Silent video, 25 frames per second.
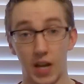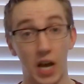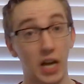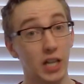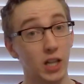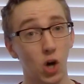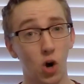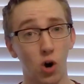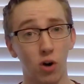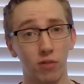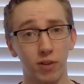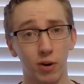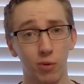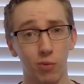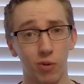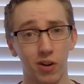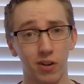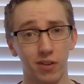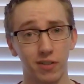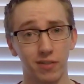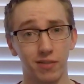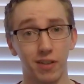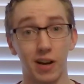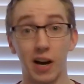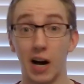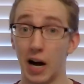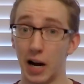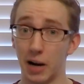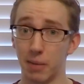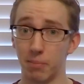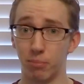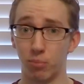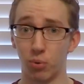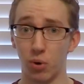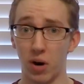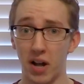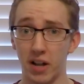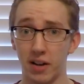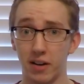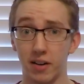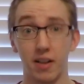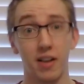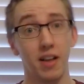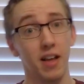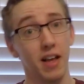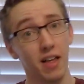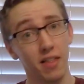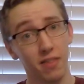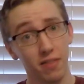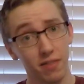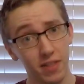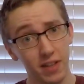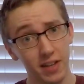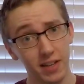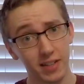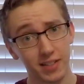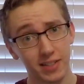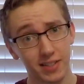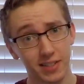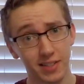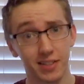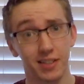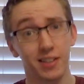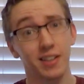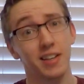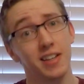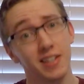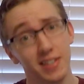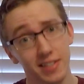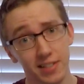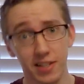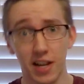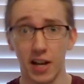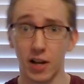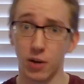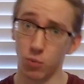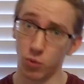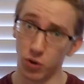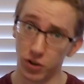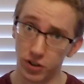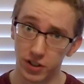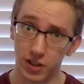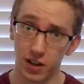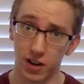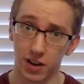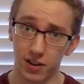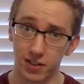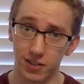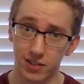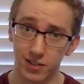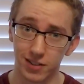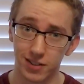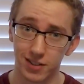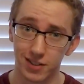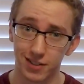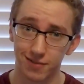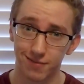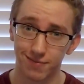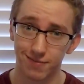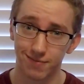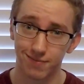Hello everyone, I'm Brett, and this is Nightwood Guns.